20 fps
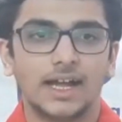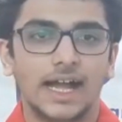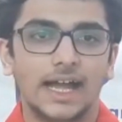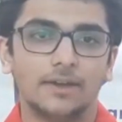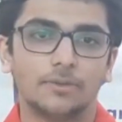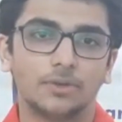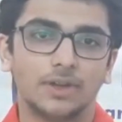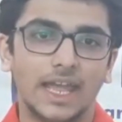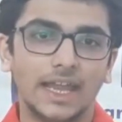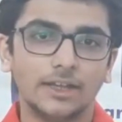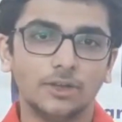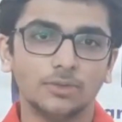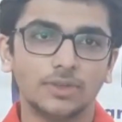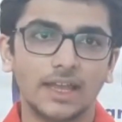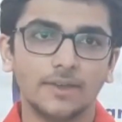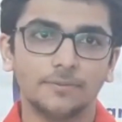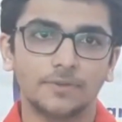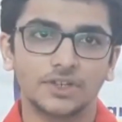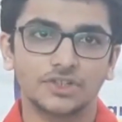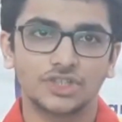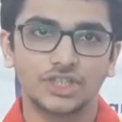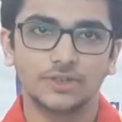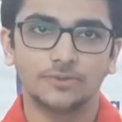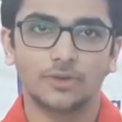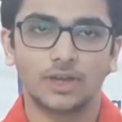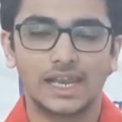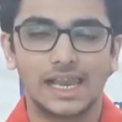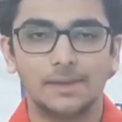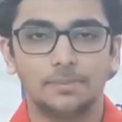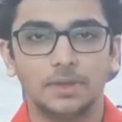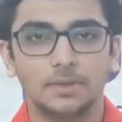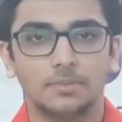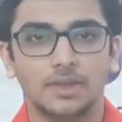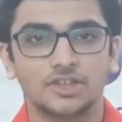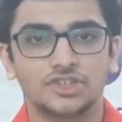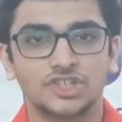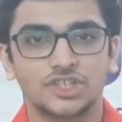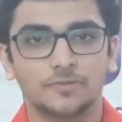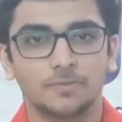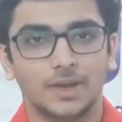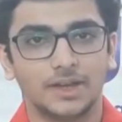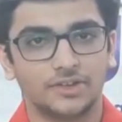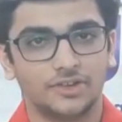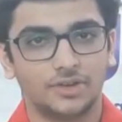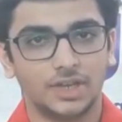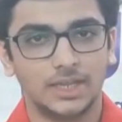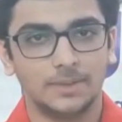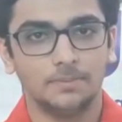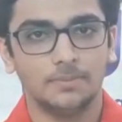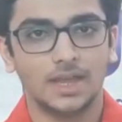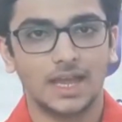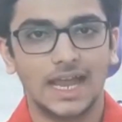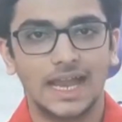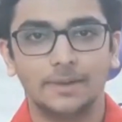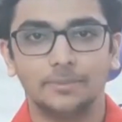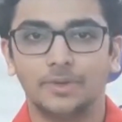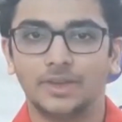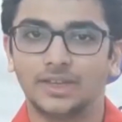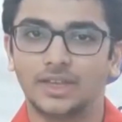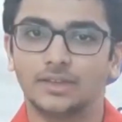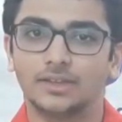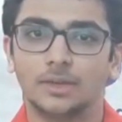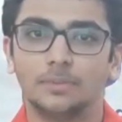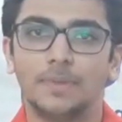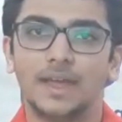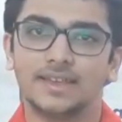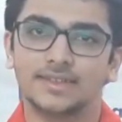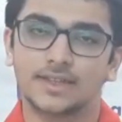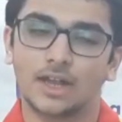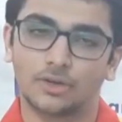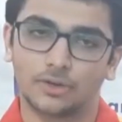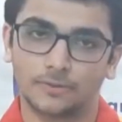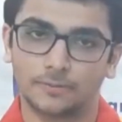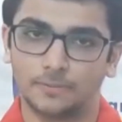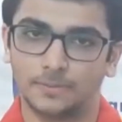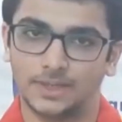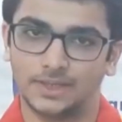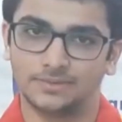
I would like to thank FIITJEE for helping me achieve my dream and bringing the best out of me.